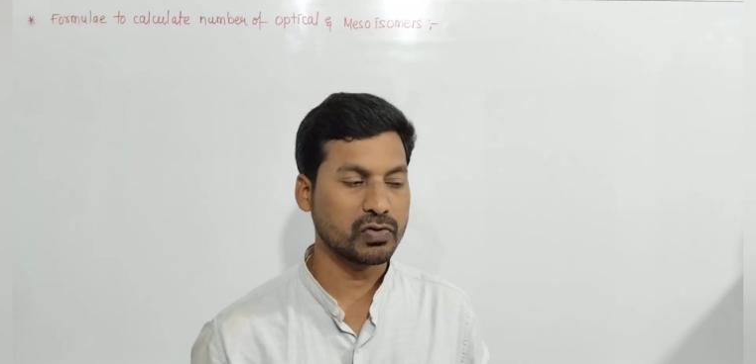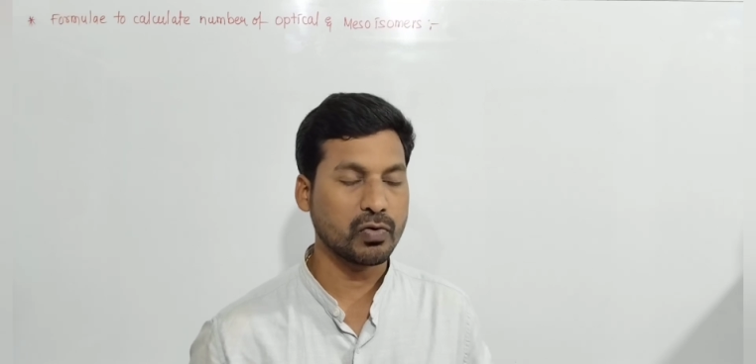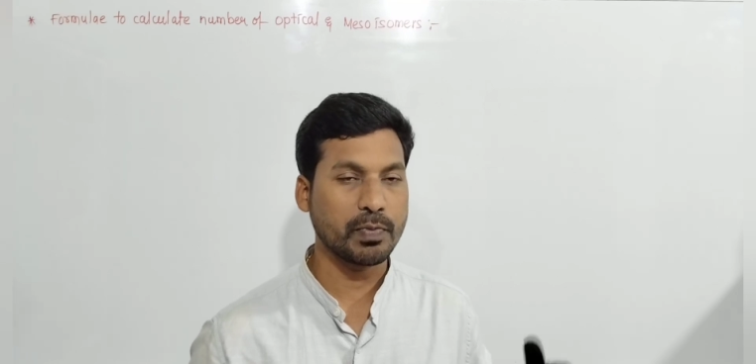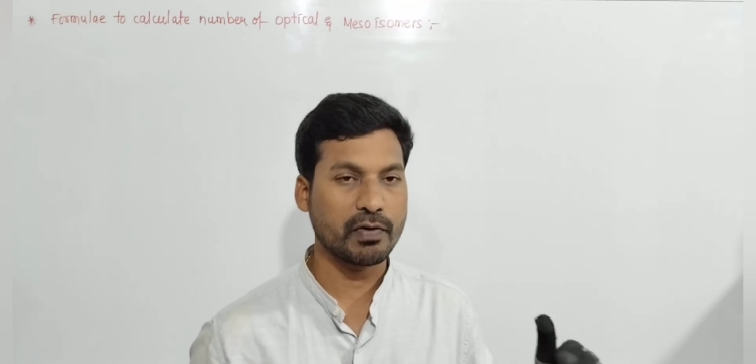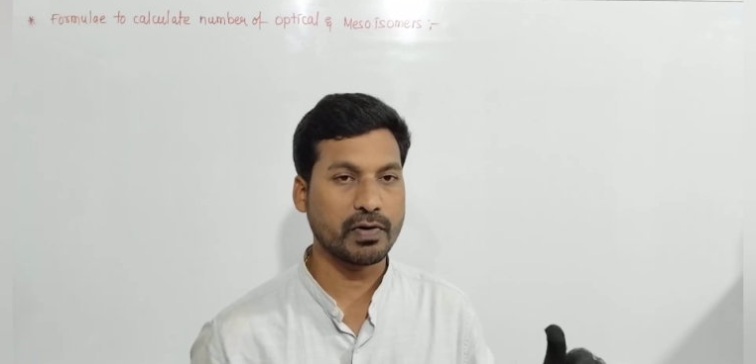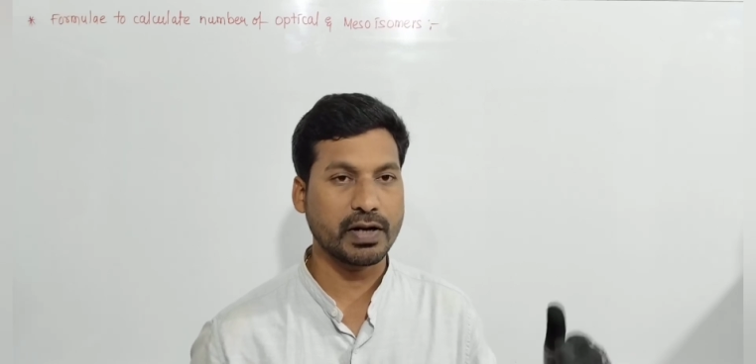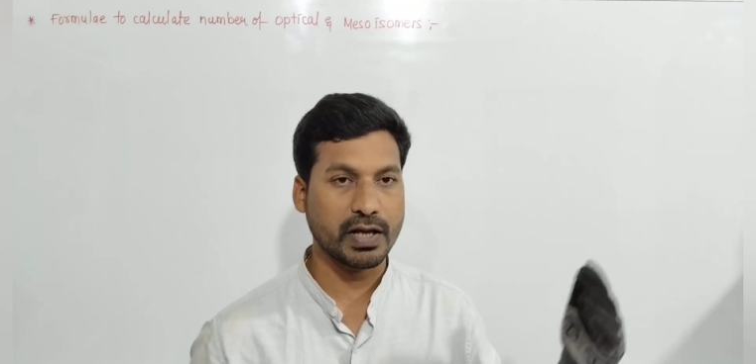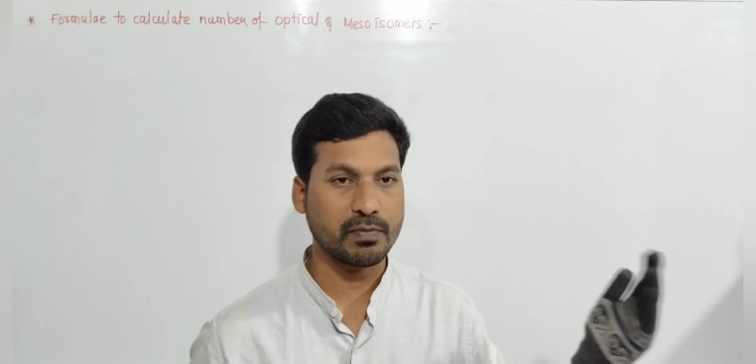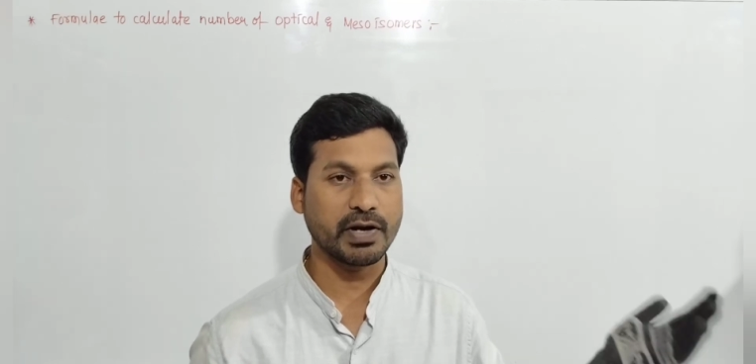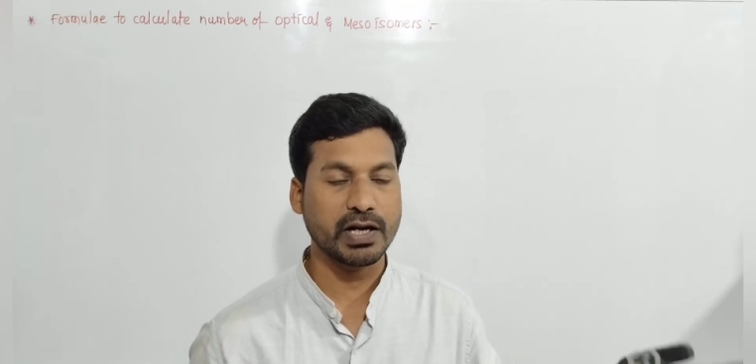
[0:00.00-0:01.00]
2 power
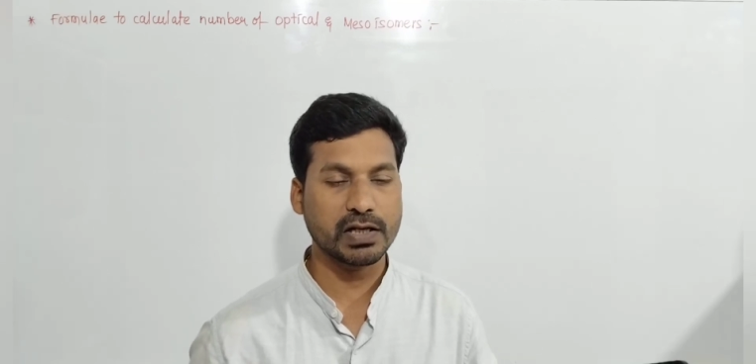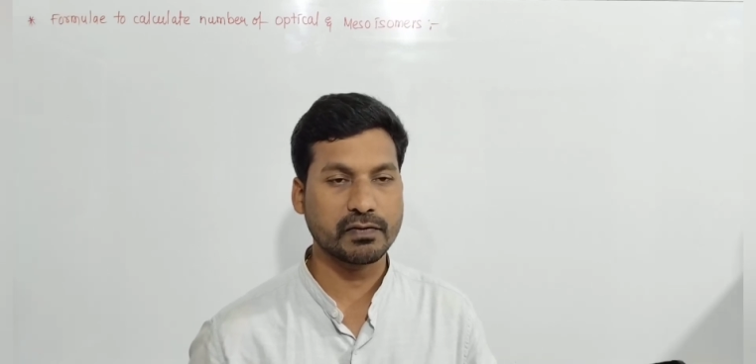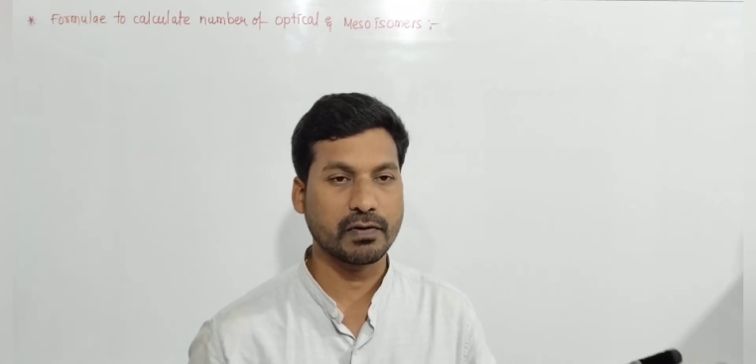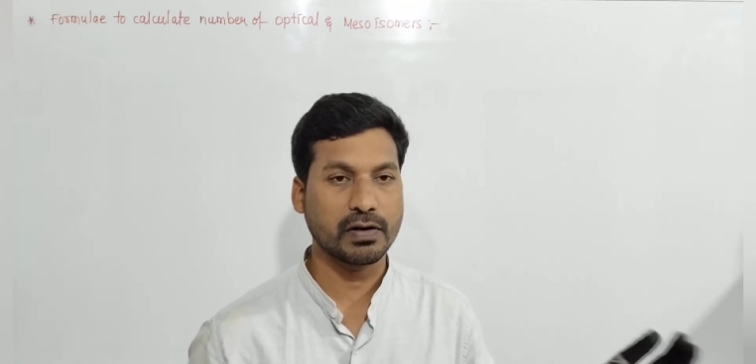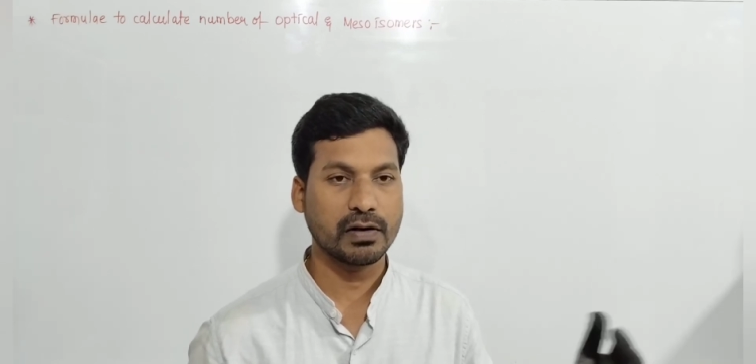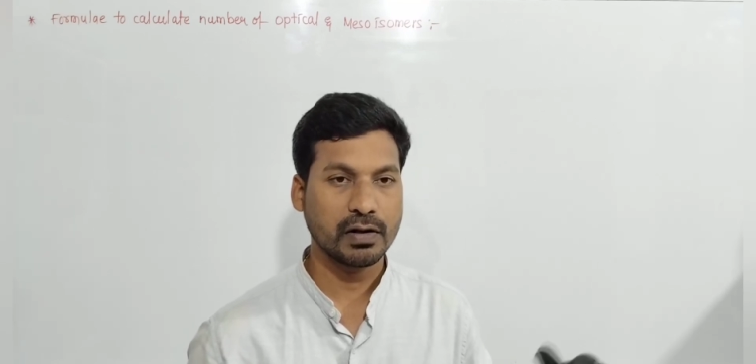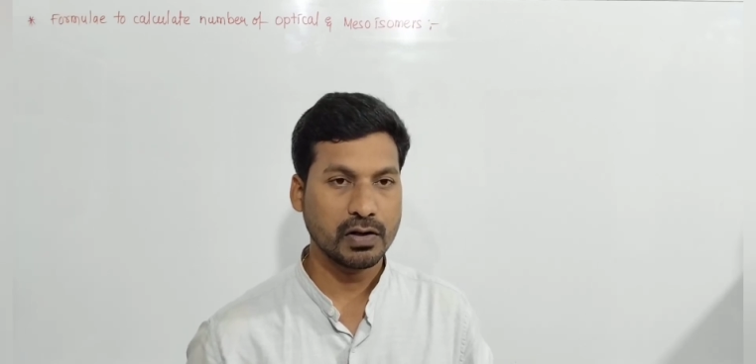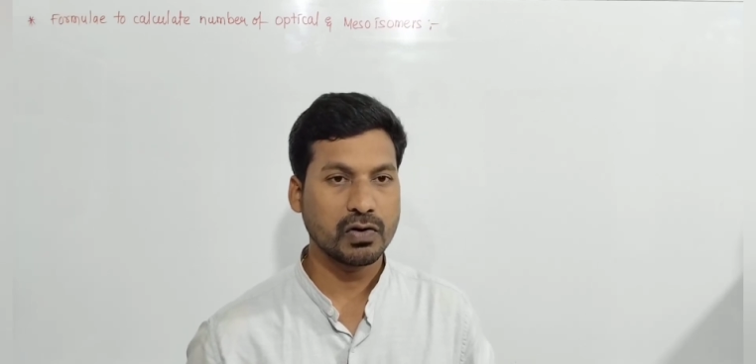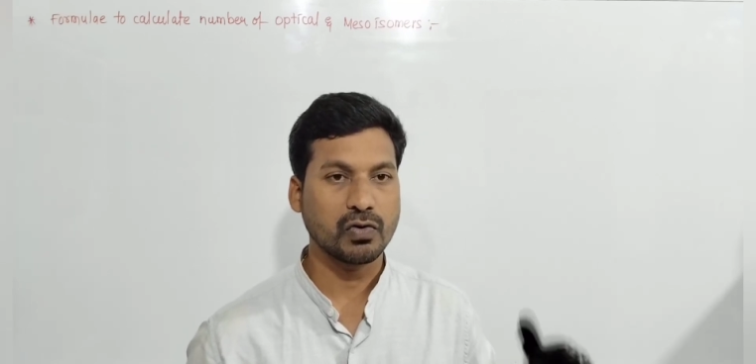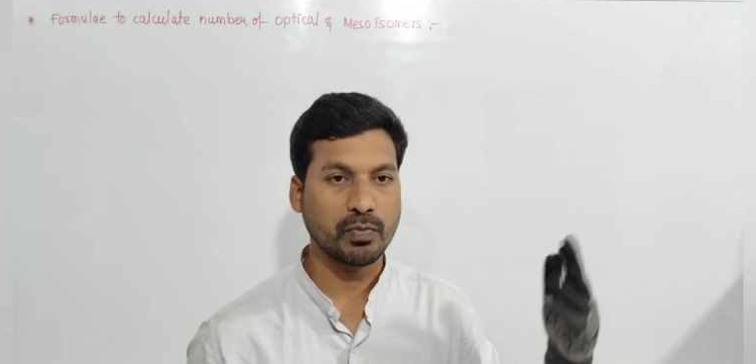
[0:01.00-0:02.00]
n minus 1,
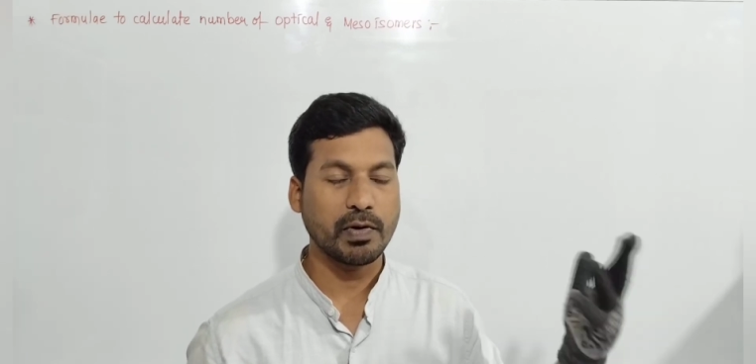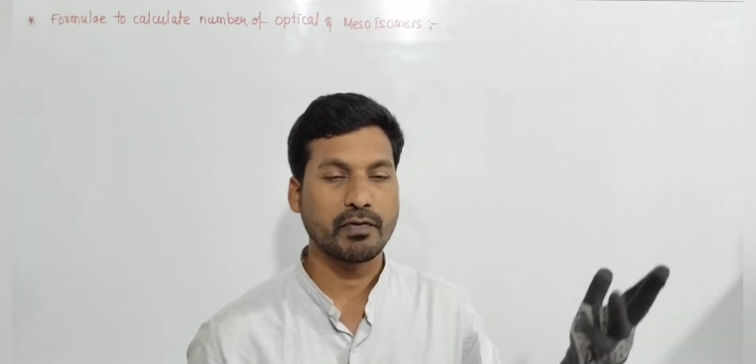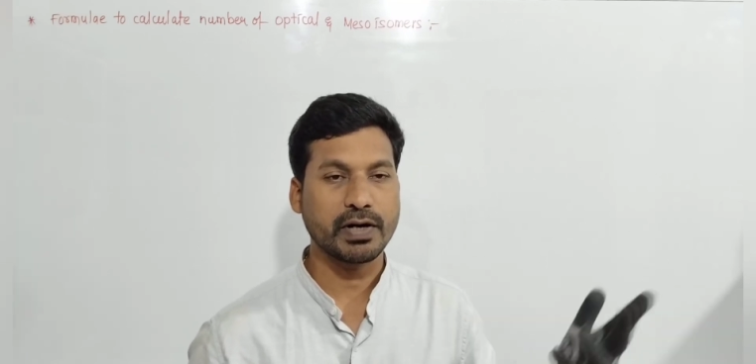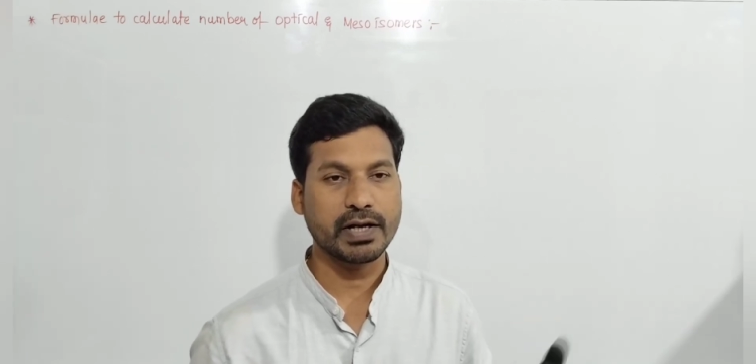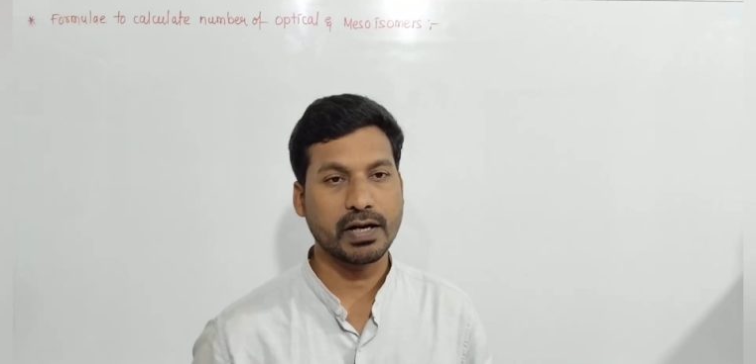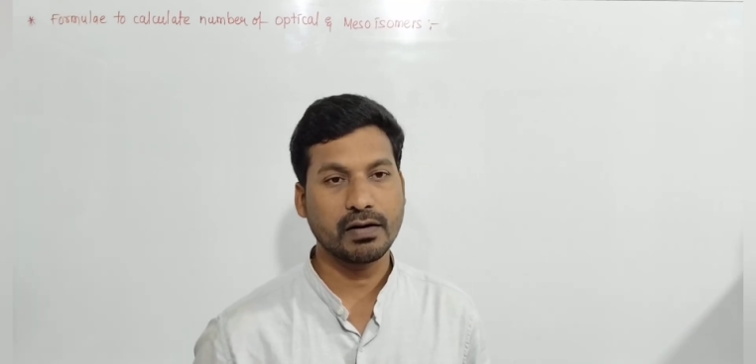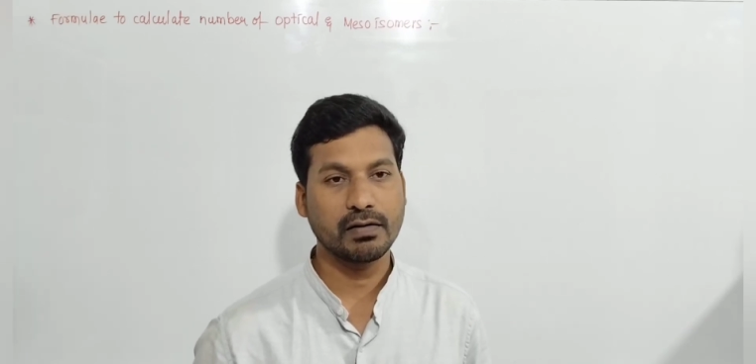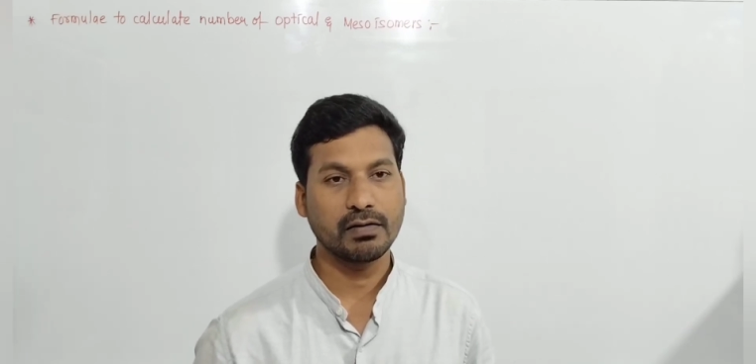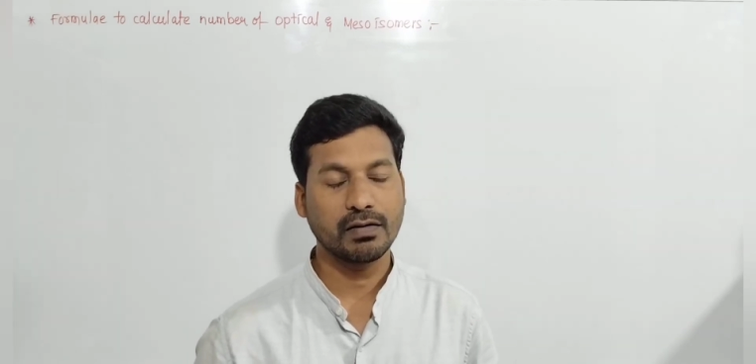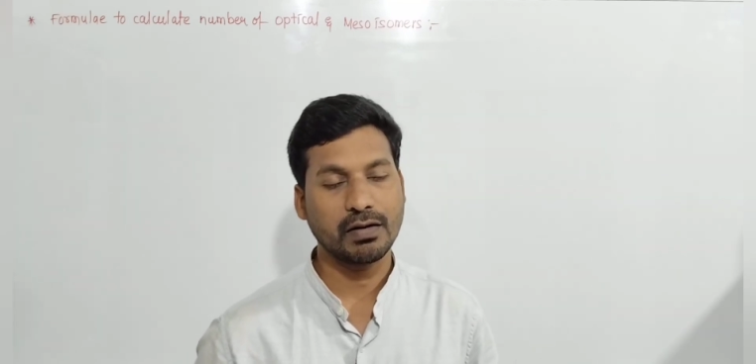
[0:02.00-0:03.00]
2 power n,
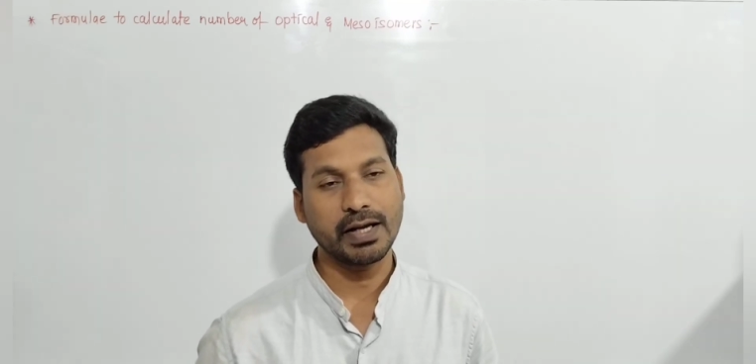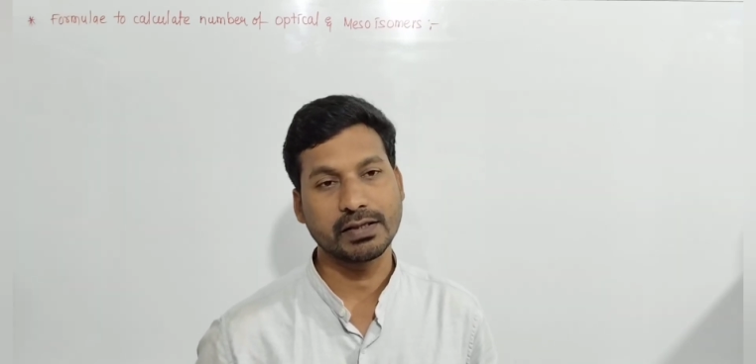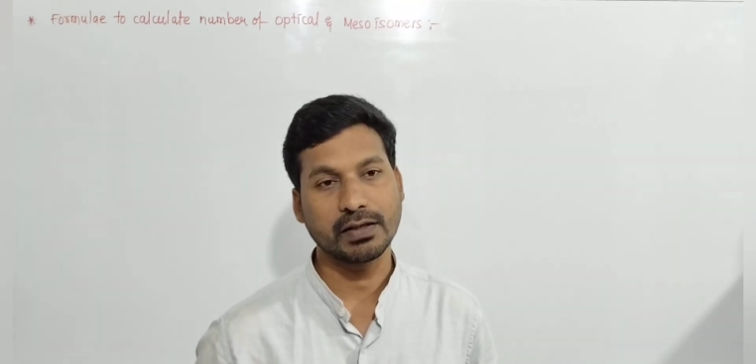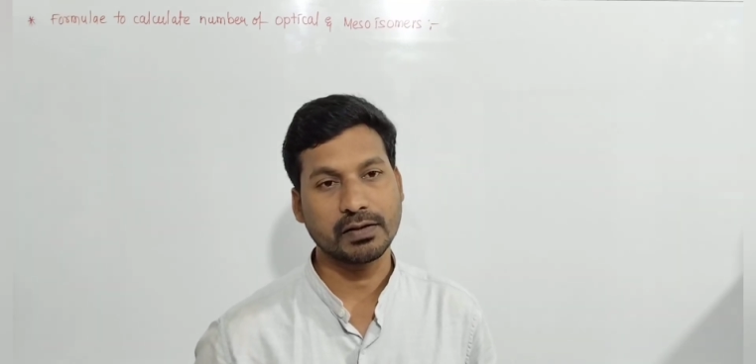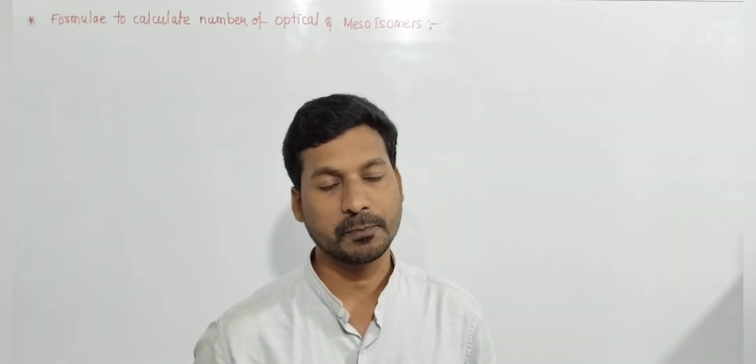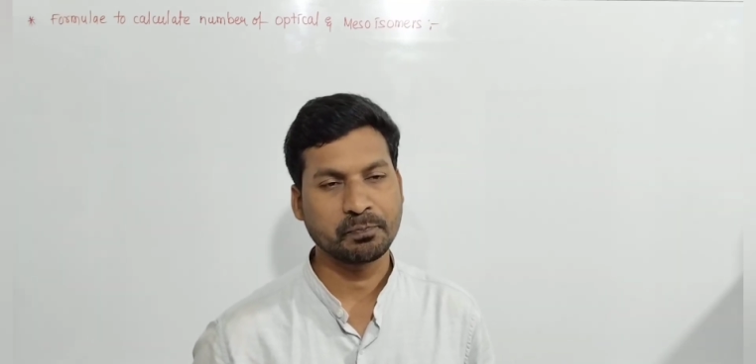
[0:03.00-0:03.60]
like that.